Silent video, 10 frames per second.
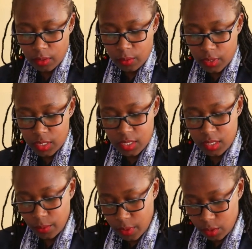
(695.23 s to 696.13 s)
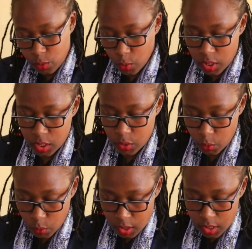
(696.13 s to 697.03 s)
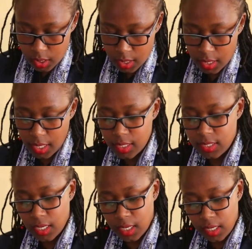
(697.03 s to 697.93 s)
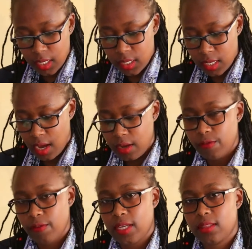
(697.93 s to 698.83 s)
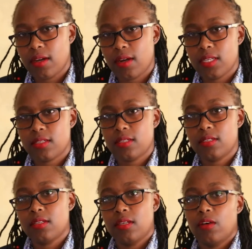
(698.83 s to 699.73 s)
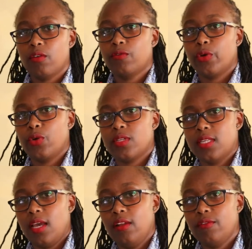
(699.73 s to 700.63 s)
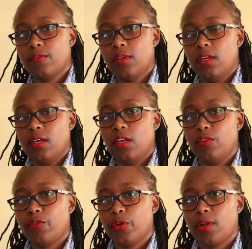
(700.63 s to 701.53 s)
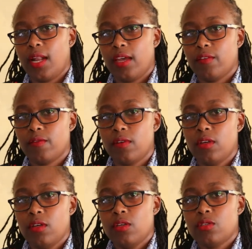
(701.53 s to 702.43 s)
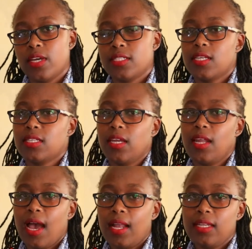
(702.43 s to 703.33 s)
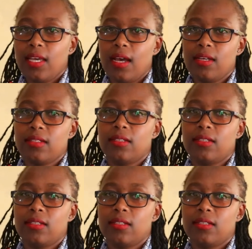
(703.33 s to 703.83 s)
to what is good. Then take it and find the rest for yourself and for your life. So as I said earlier,